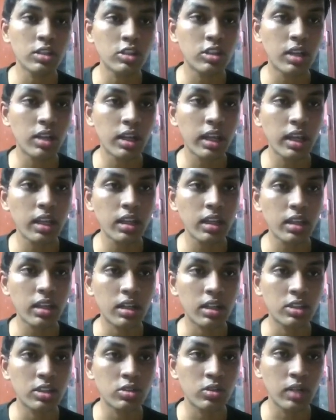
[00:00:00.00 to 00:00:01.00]
again.
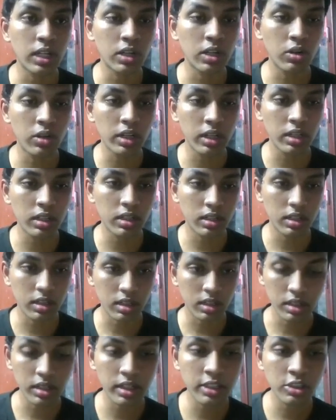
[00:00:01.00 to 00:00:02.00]
Let's reload it.
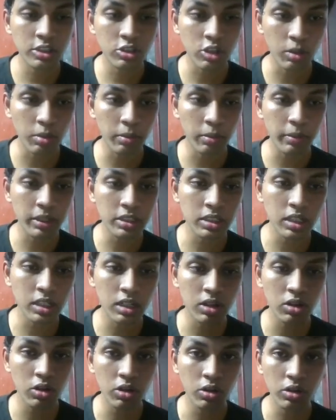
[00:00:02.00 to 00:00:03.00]
Let's copy paste our
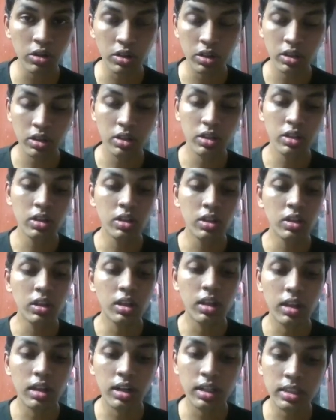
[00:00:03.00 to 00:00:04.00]
code.
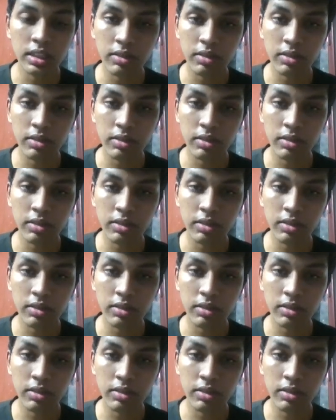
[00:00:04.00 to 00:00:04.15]
Let's have